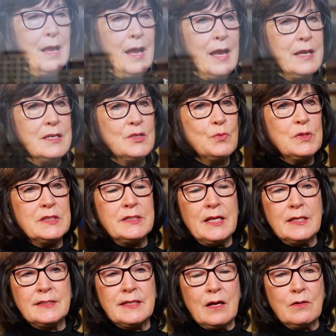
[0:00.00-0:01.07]
I guess what
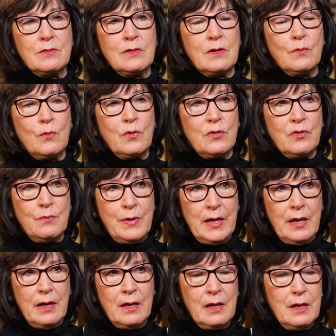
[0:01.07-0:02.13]
stands out with
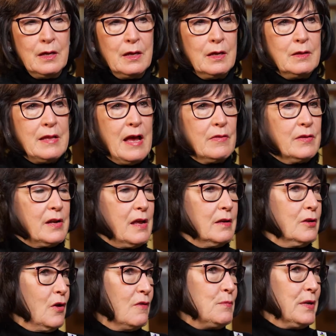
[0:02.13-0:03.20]
me now that
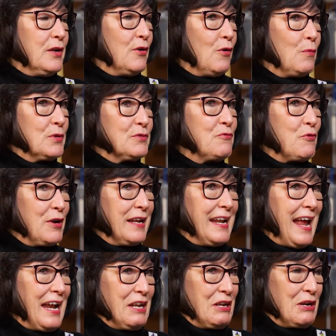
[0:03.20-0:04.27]
I've been here almost
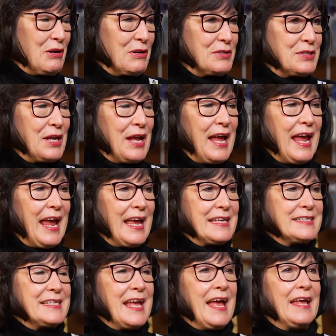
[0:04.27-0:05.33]
49 years
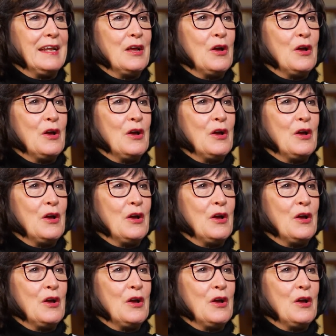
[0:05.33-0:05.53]
is that